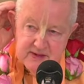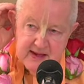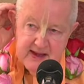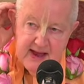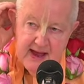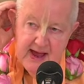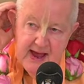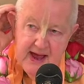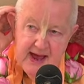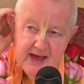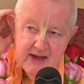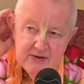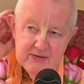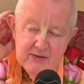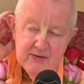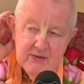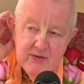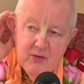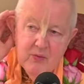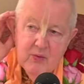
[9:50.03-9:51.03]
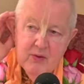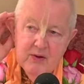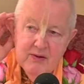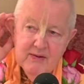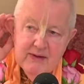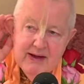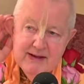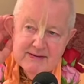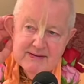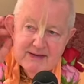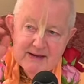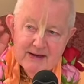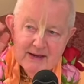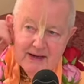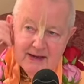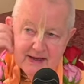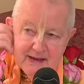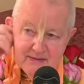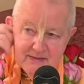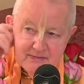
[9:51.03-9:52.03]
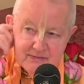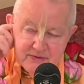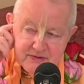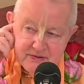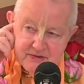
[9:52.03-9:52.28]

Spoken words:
And one who has a glimpse,